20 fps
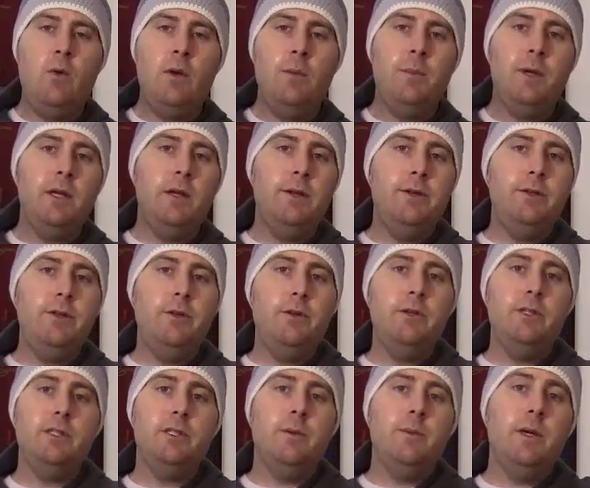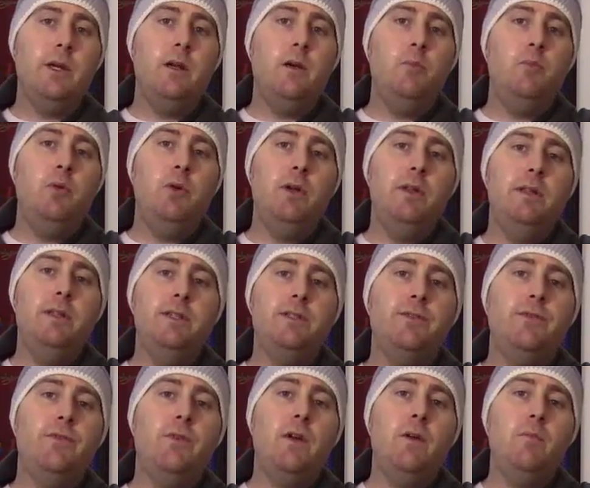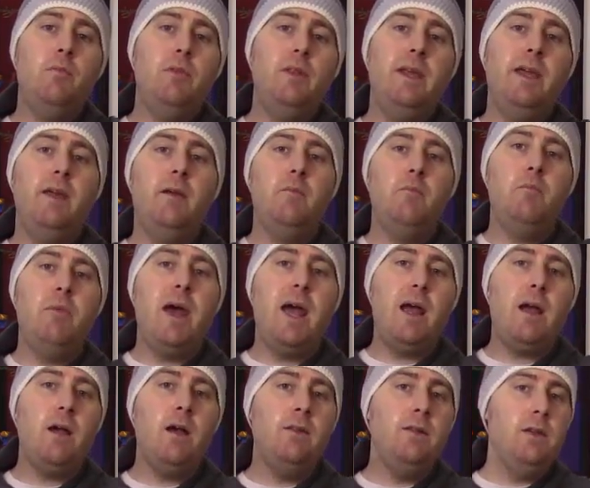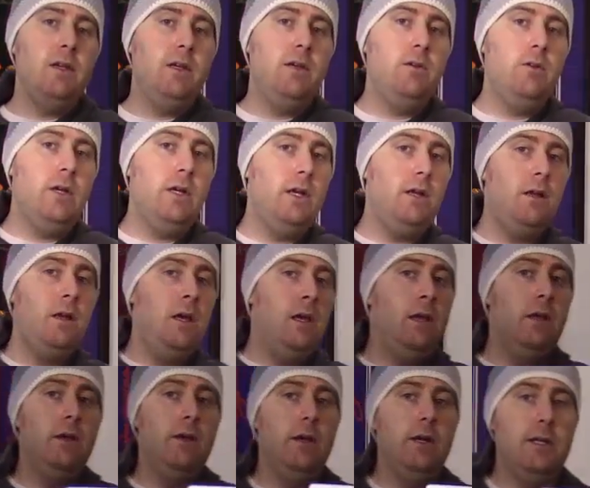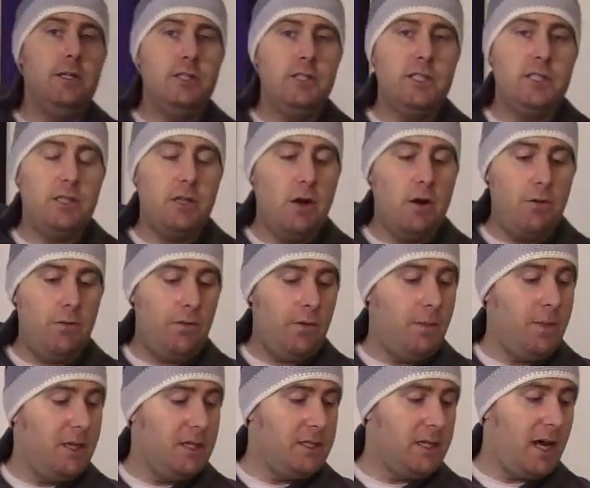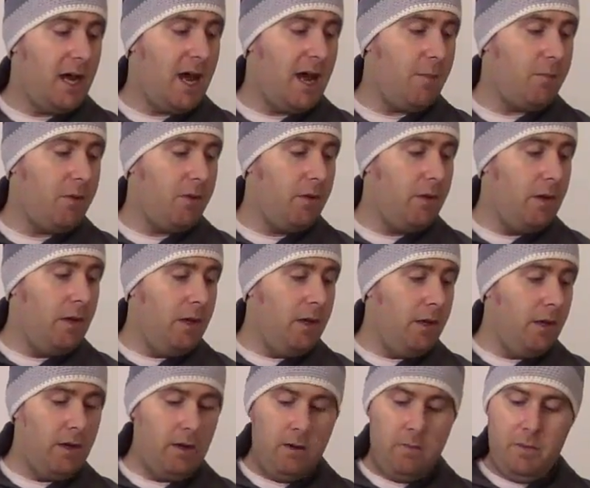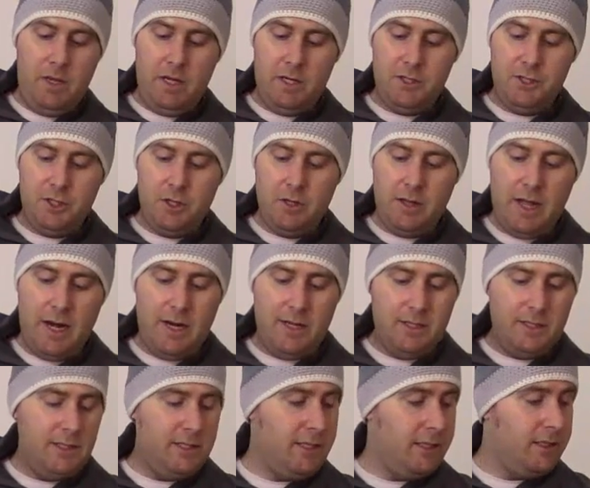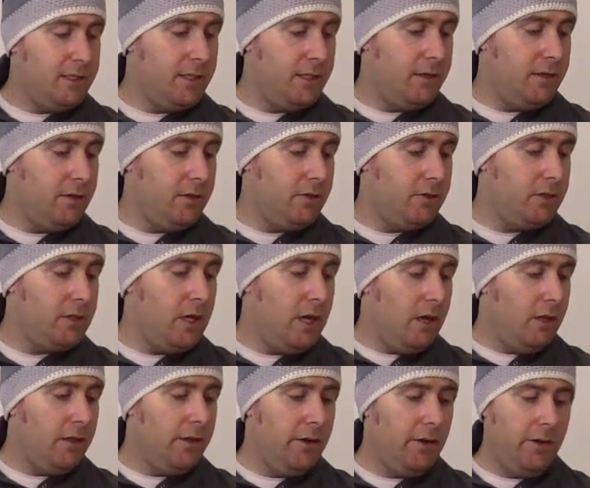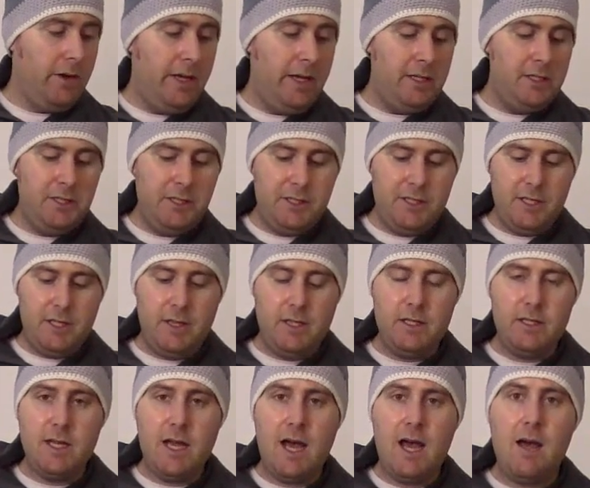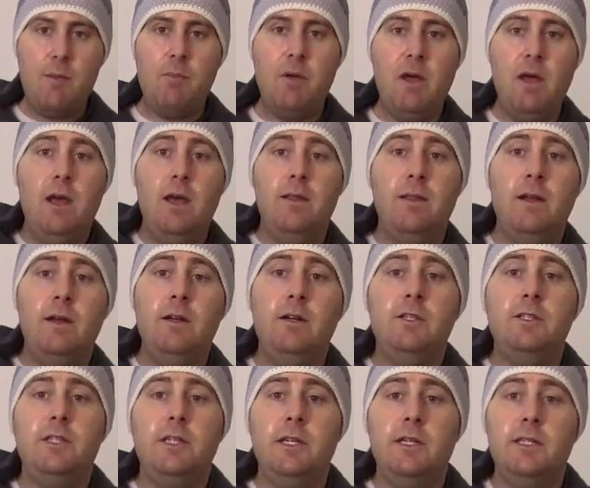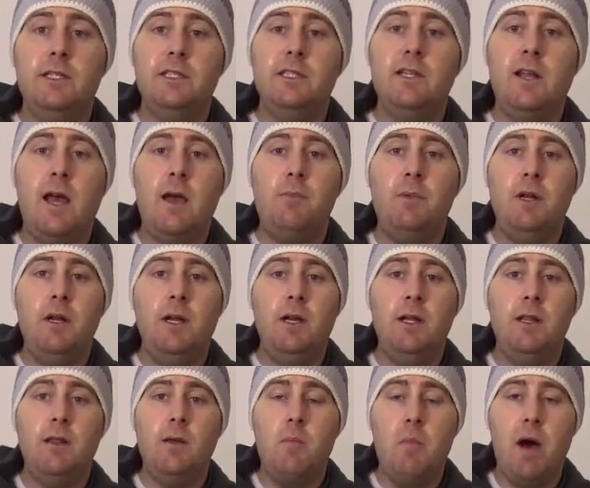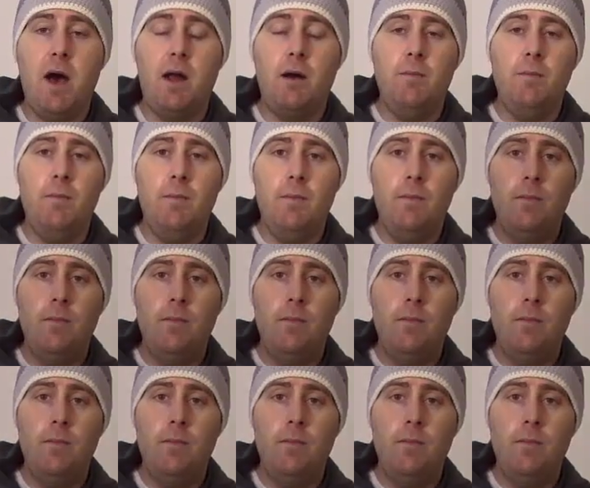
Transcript: what I'm going to do is I'm going to put this front plate back on the unit. You're going to start from the top. You're going to make sure that it sits in those little hinges at the top. Then you're just going to snap it in at the bottom.